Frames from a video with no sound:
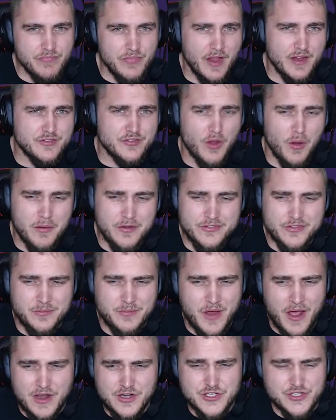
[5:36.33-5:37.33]
It's always
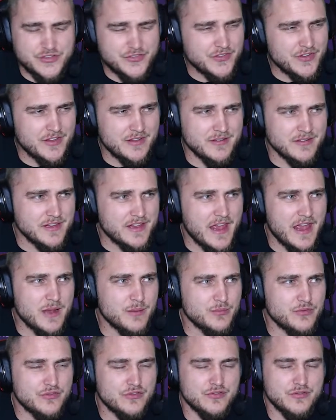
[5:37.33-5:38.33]
obnoxious in
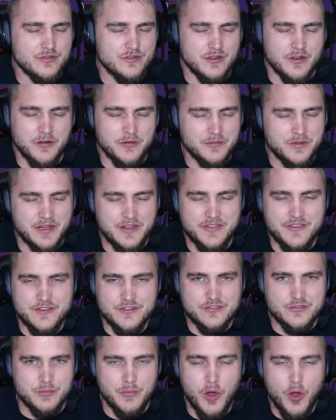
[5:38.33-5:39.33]
games, you know, like
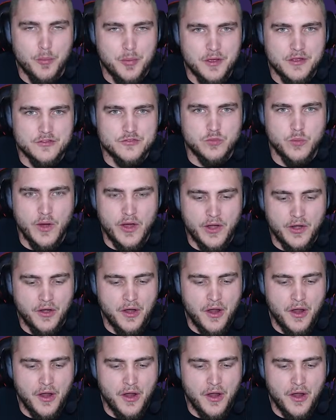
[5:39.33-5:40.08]
this, MOBAs, where